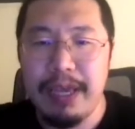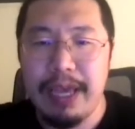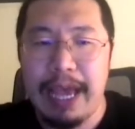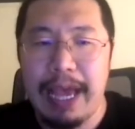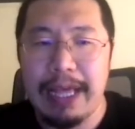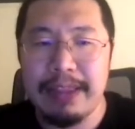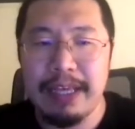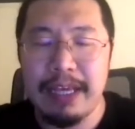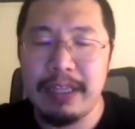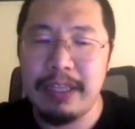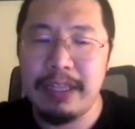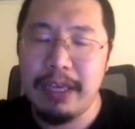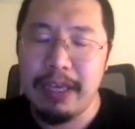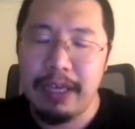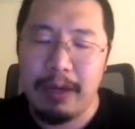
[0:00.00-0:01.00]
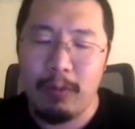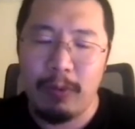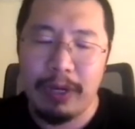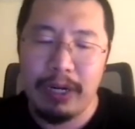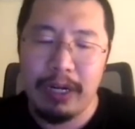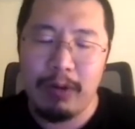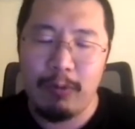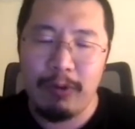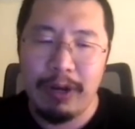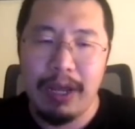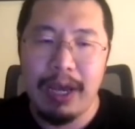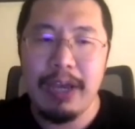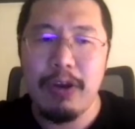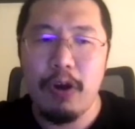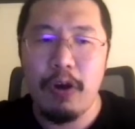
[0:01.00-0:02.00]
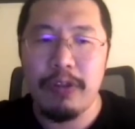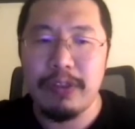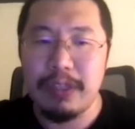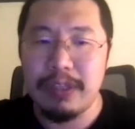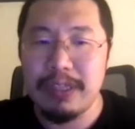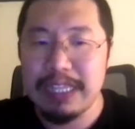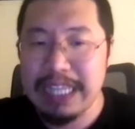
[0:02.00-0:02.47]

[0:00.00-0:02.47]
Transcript: And then we're going to rely on the